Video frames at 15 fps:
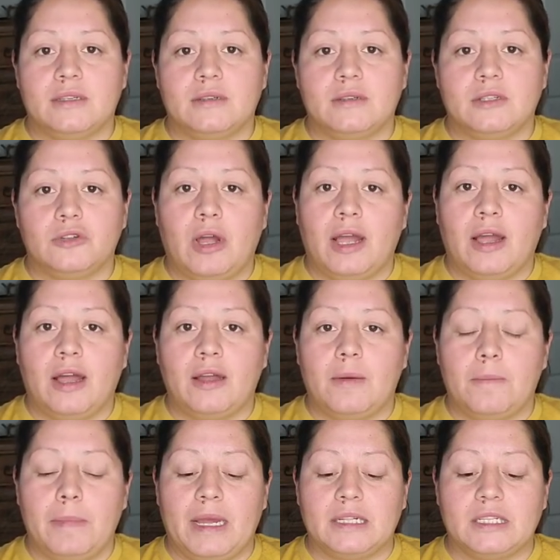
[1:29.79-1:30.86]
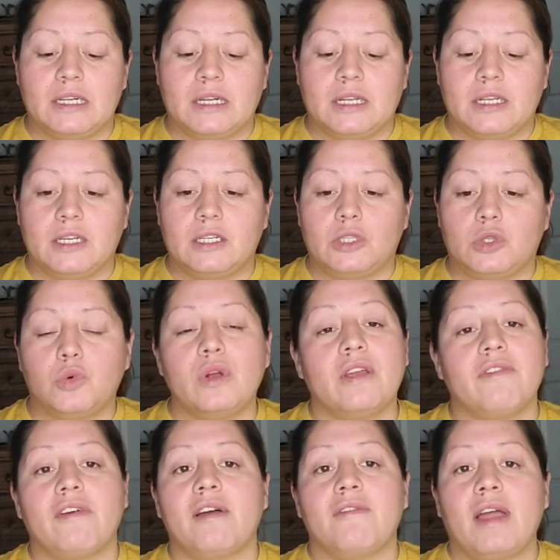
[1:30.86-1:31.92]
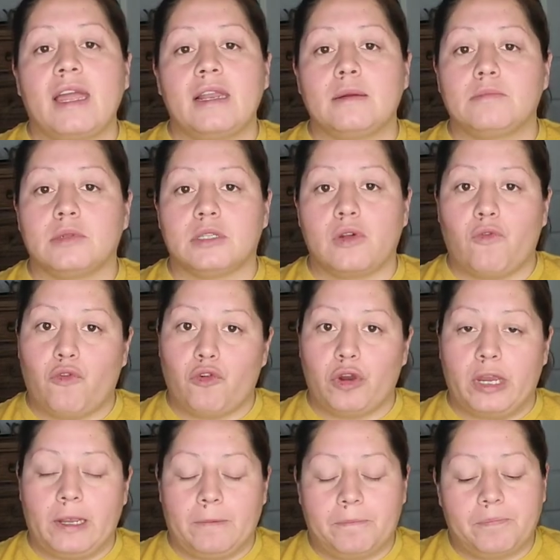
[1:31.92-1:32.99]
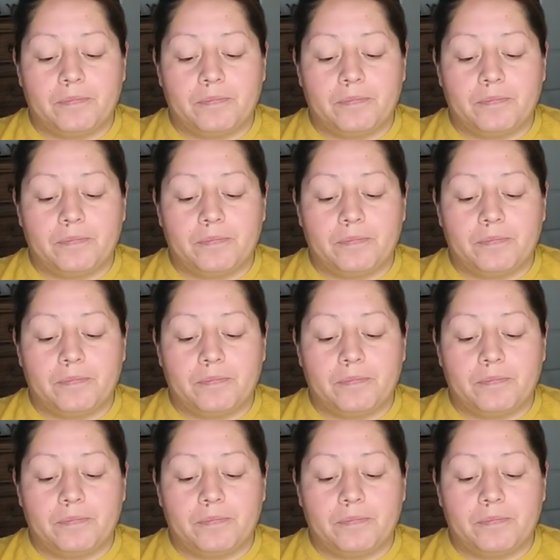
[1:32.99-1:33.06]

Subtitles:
So I got basically 25 items free.